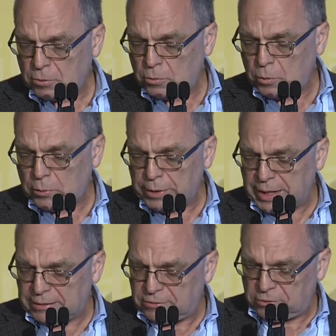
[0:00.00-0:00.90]
what we
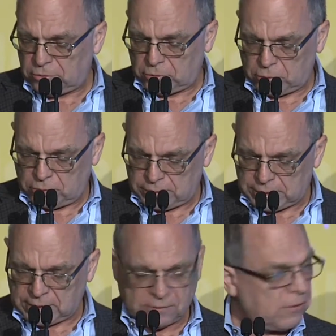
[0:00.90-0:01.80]
had to do,
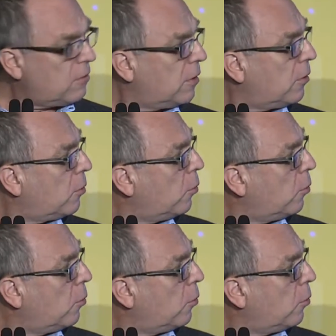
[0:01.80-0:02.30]
in essence here,